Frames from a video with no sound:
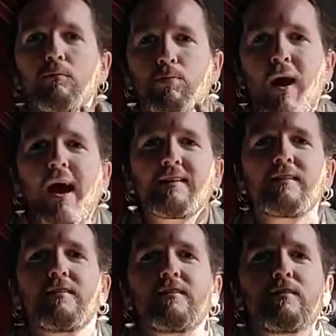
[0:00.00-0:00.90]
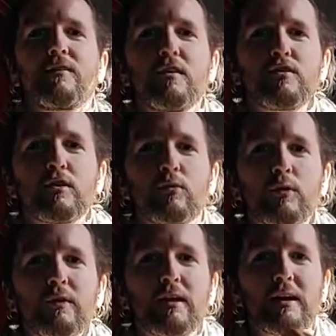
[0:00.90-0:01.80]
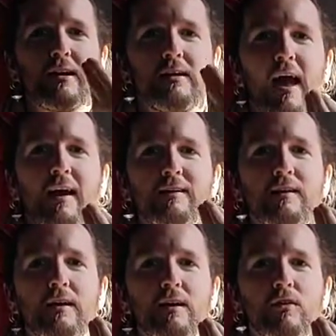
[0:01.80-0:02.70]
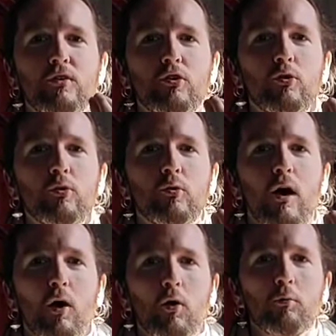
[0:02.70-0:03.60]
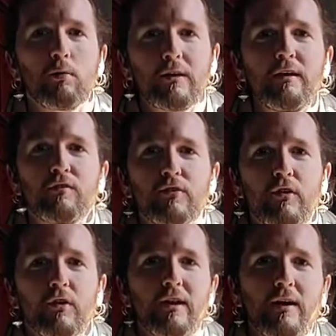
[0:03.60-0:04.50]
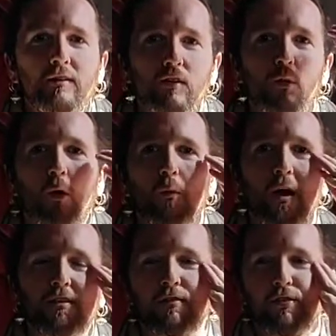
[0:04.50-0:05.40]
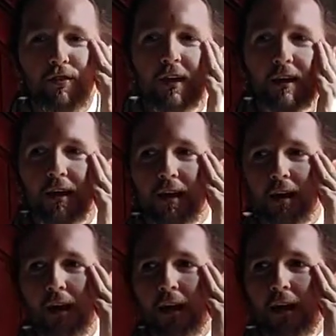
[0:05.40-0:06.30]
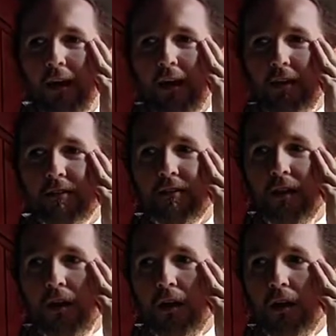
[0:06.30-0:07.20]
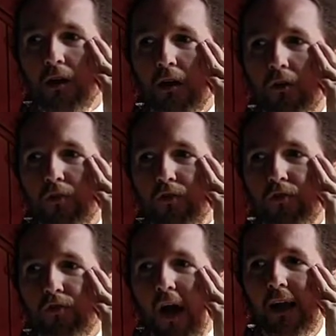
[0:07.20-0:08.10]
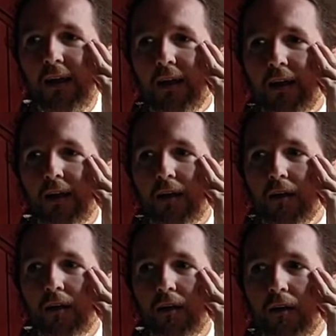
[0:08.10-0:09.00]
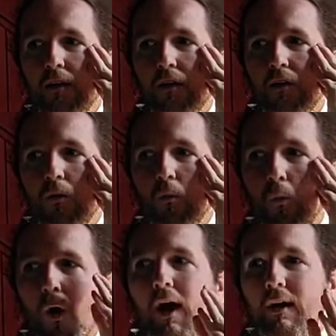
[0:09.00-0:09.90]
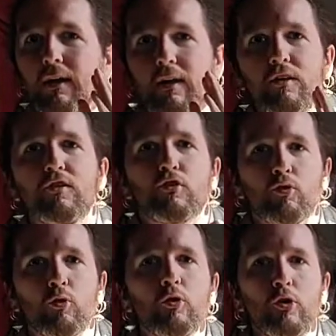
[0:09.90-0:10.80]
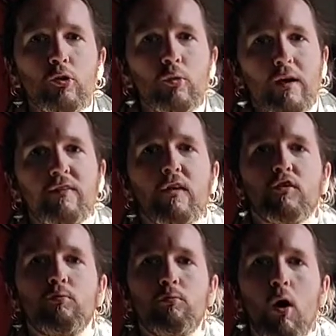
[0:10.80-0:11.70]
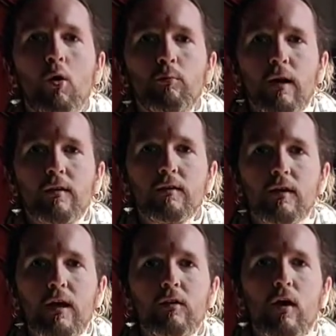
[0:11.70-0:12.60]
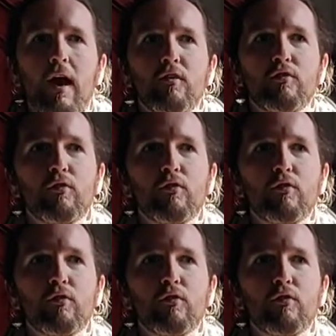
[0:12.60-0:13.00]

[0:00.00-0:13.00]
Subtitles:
practices of essentially really connecting to our beliefs or connecting to our ways of thinking. It's, you know, finding what is true to you in this moment, and